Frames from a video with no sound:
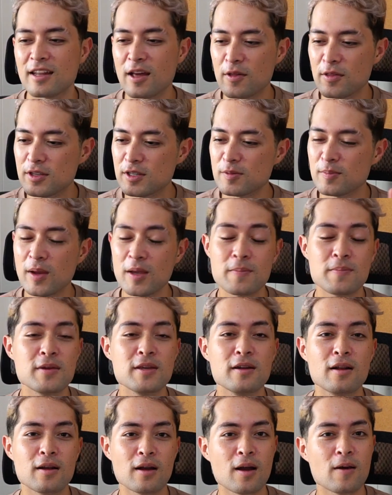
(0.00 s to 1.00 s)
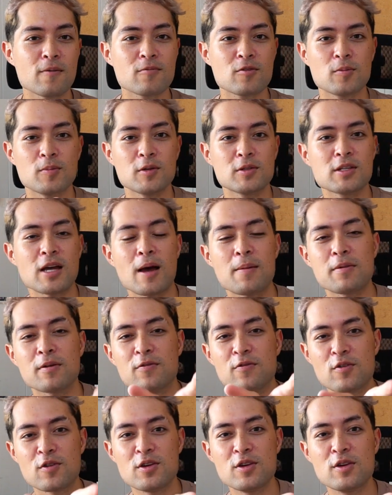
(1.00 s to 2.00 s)
Now this might be an uncomfortable topic
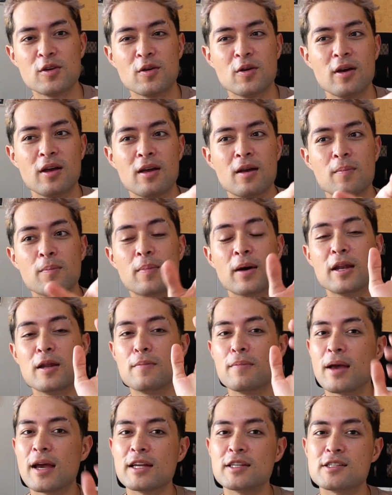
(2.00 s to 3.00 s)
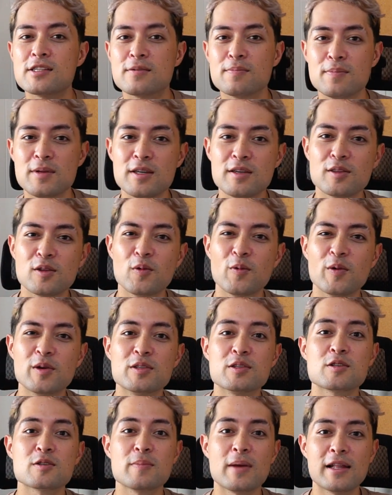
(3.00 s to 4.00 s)
for you, but imagine being the
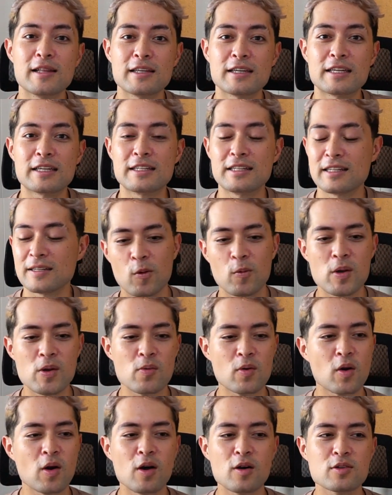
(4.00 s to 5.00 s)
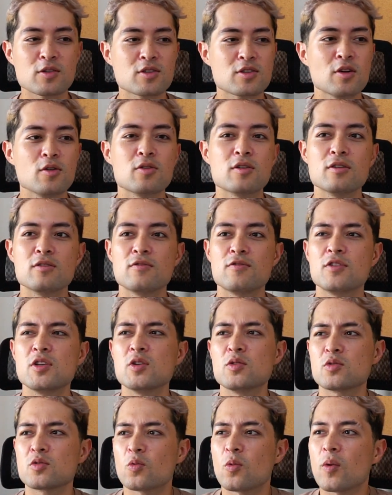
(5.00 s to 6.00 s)
one smelling it. We were all so confused.